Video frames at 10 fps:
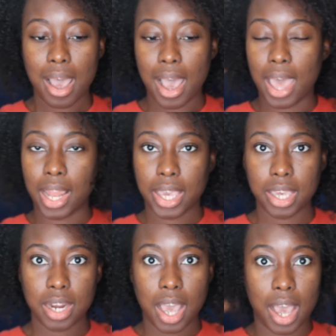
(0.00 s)
I like
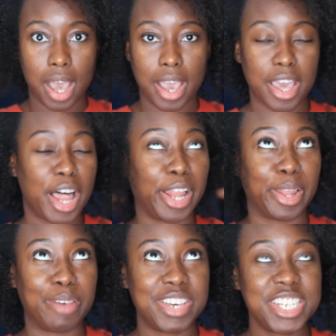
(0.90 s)
it. I
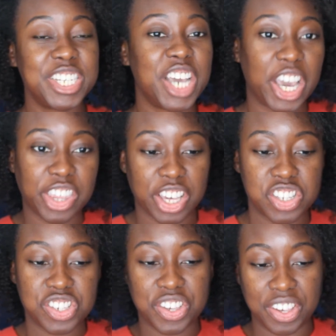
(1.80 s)
love it. I think
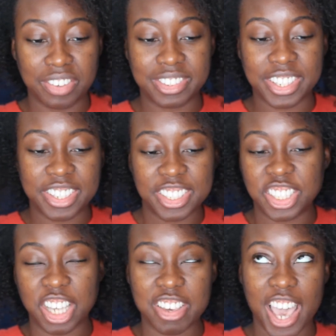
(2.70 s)
it's cute.
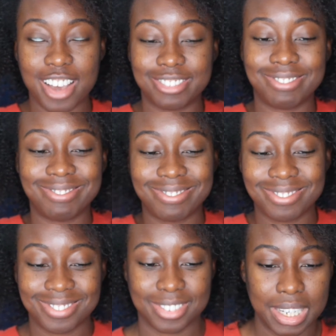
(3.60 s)
So cute.
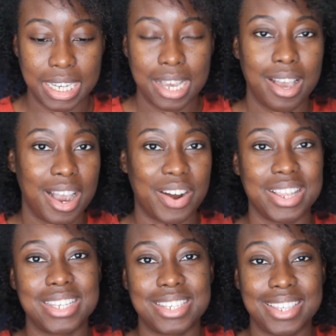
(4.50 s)
Alright,
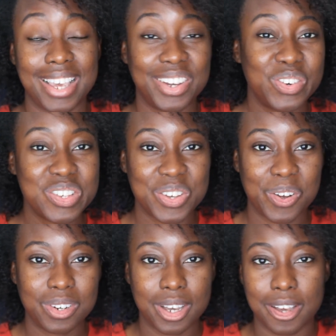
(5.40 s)
this is the end
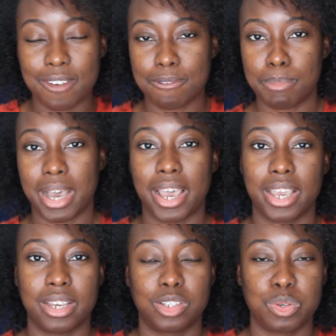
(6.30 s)
result of
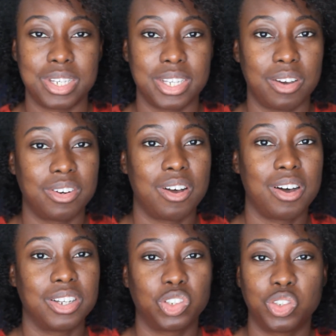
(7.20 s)
my twist out
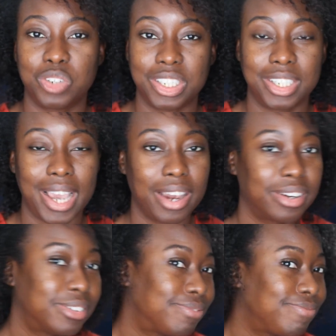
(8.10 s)
on stretched hair.